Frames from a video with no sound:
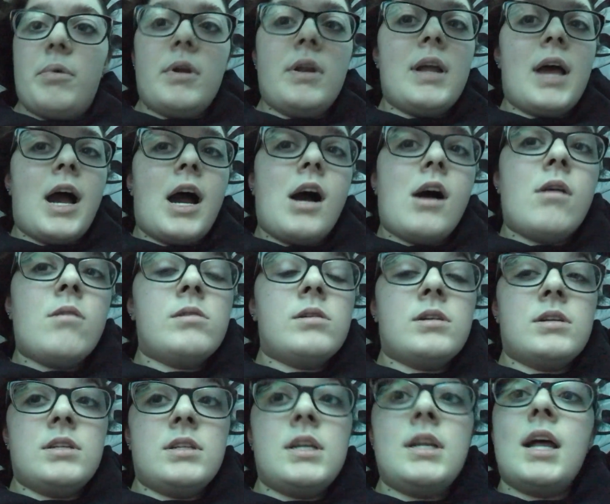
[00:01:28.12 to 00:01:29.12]
But now,
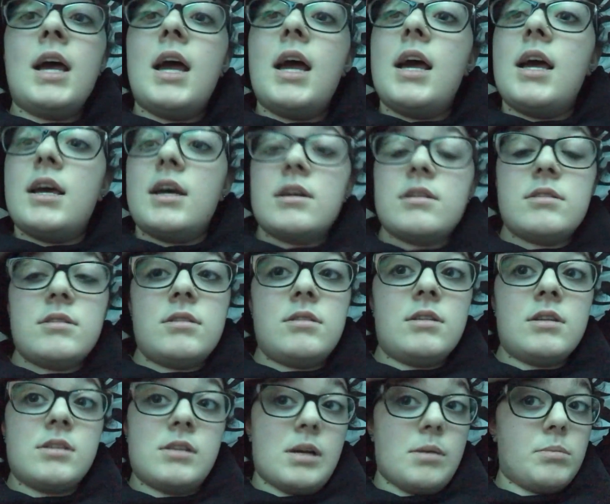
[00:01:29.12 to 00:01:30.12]
today is
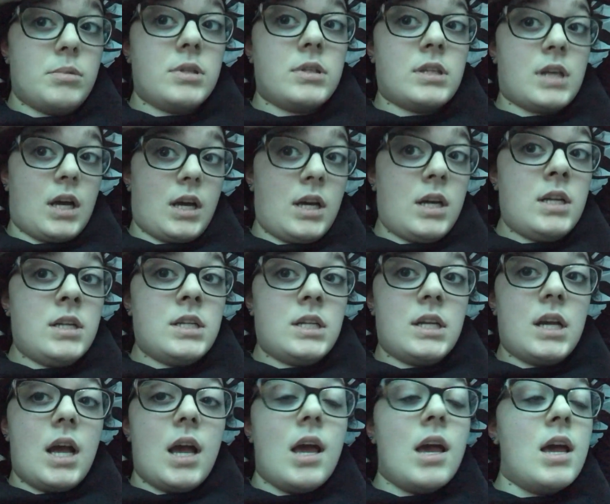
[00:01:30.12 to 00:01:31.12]
December
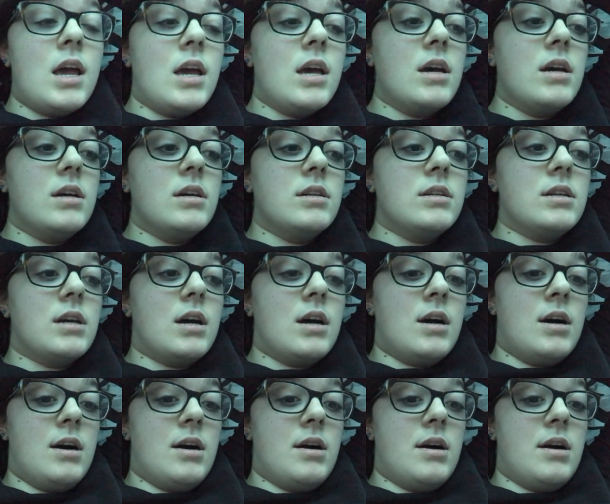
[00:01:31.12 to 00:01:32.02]
2nd, and